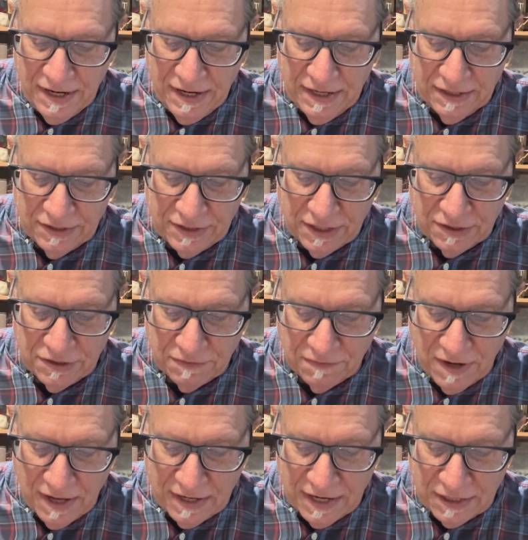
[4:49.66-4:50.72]
and since you've
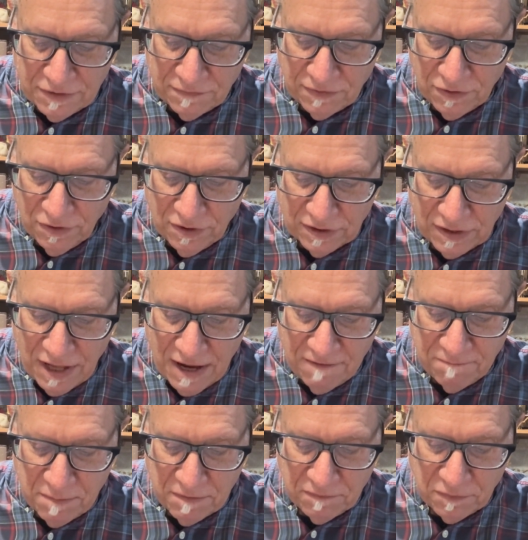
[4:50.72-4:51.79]
not asked for long
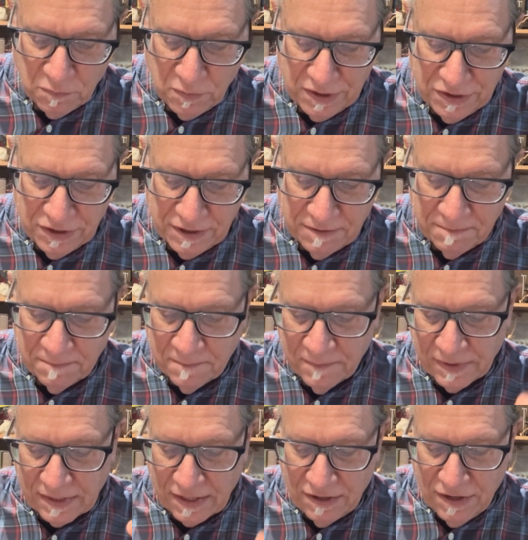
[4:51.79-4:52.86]
life but for wisdom,
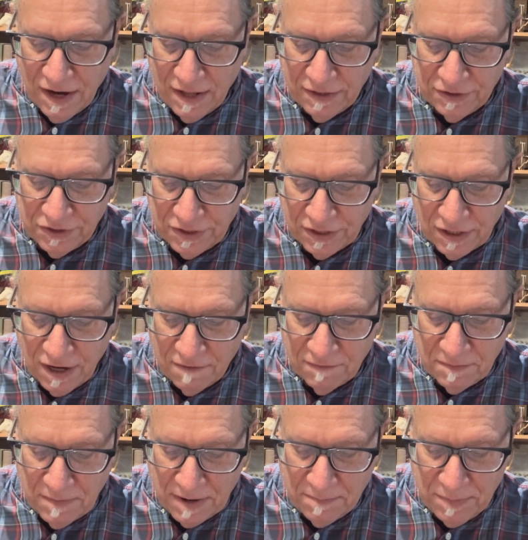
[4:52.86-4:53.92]
and knowledge to
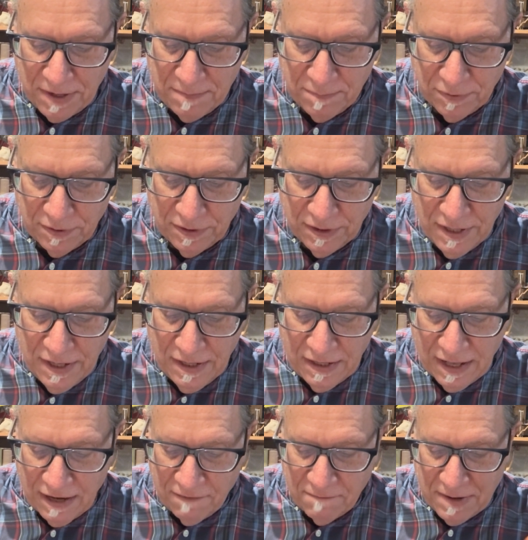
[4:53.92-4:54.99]
govern my people
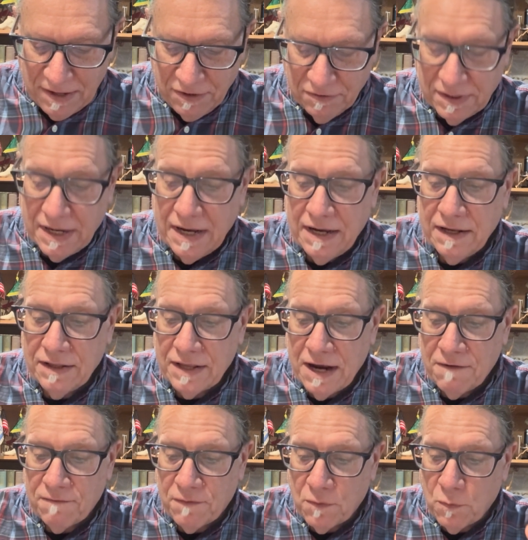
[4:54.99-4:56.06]
that have made you king.
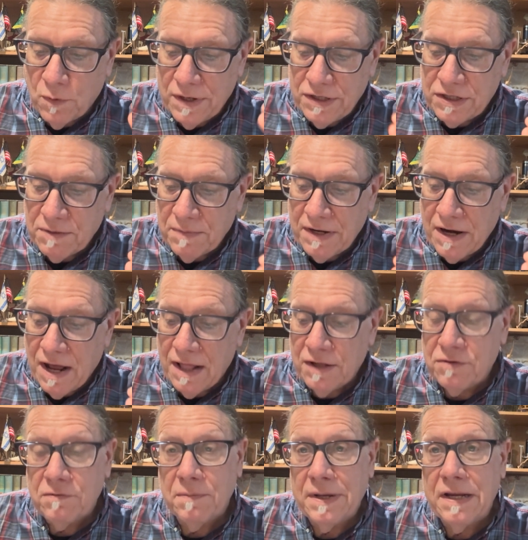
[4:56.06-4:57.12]
Therefore, wisdom and
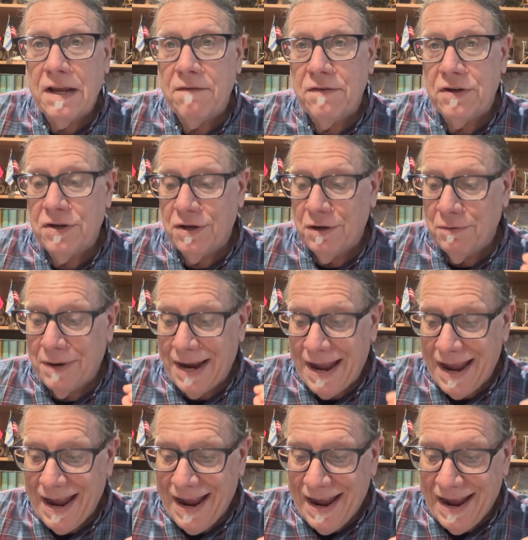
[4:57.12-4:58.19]
knowledge will be given to you,
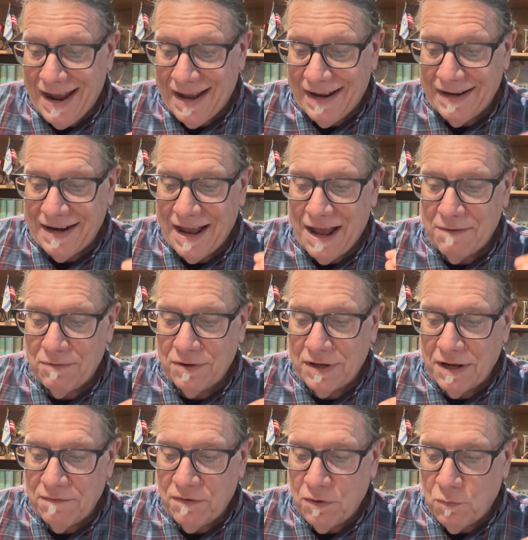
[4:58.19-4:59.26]
and I will
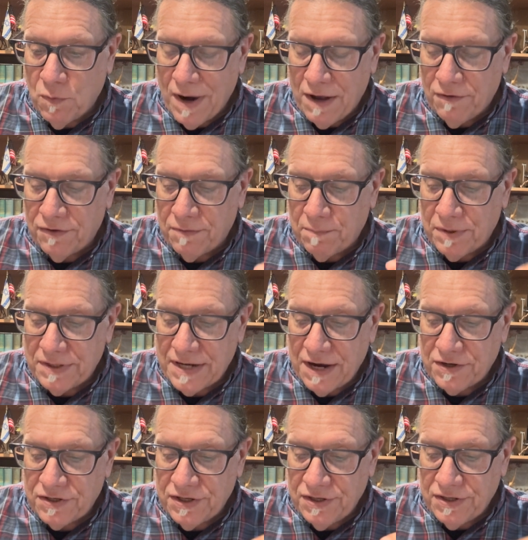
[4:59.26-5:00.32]
give you wealth,
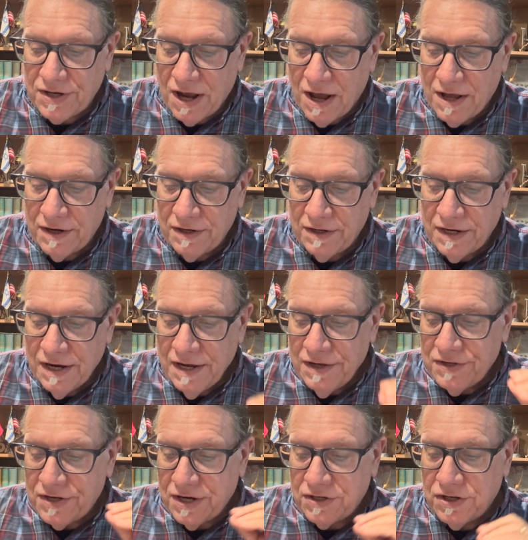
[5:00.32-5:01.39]
possessions, honor,
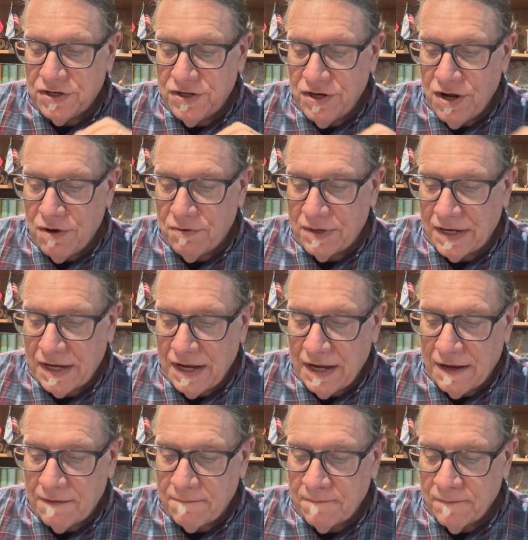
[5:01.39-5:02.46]
such as no
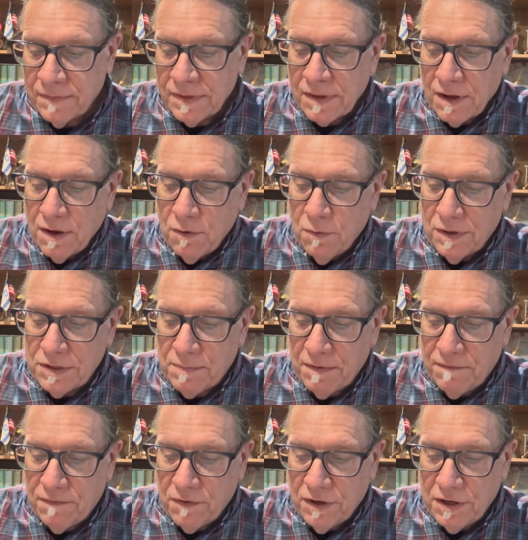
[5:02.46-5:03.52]
king who was
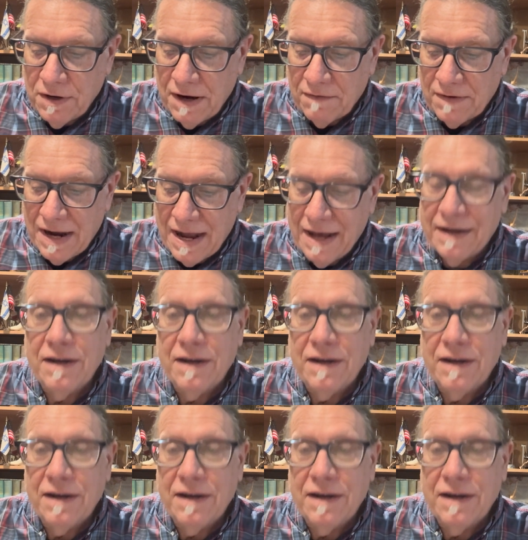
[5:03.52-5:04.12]
before you ever had,